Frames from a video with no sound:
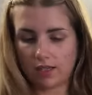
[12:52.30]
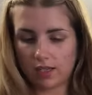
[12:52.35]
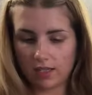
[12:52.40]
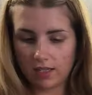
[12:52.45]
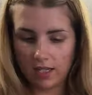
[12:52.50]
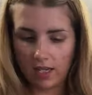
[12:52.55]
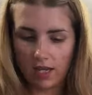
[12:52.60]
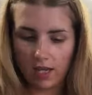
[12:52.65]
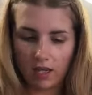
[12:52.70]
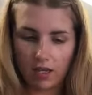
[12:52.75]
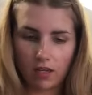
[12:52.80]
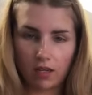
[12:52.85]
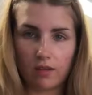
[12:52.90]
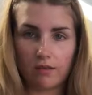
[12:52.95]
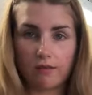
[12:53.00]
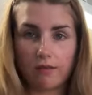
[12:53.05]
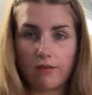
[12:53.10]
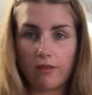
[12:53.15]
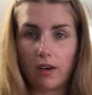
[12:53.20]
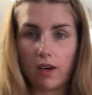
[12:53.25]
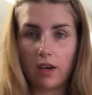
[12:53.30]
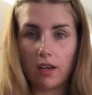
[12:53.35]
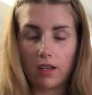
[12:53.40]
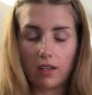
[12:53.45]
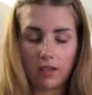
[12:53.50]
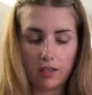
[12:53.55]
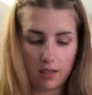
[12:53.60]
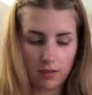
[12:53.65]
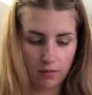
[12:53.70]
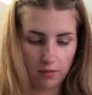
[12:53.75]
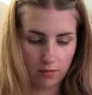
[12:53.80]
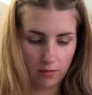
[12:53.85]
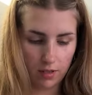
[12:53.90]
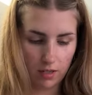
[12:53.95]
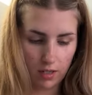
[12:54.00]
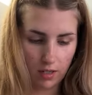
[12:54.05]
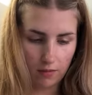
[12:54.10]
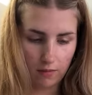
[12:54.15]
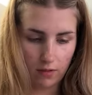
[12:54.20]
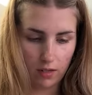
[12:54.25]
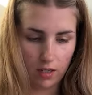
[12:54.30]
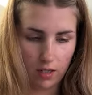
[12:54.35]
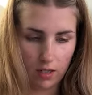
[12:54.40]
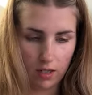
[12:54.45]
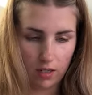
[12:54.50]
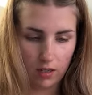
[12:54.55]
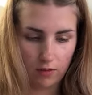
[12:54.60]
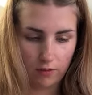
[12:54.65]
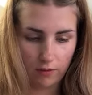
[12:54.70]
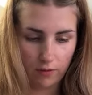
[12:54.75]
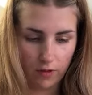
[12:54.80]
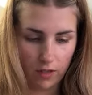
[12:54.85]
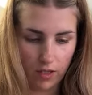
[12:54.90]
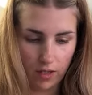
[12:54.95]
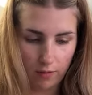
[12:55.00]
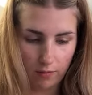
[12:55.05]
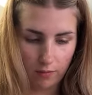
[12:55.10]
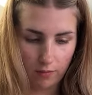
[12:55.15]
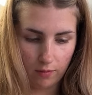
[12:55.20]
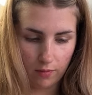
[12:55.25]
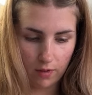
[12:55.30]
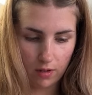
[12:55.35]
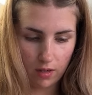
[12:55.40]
that Tia couldn't find, so I'm going to have a look for them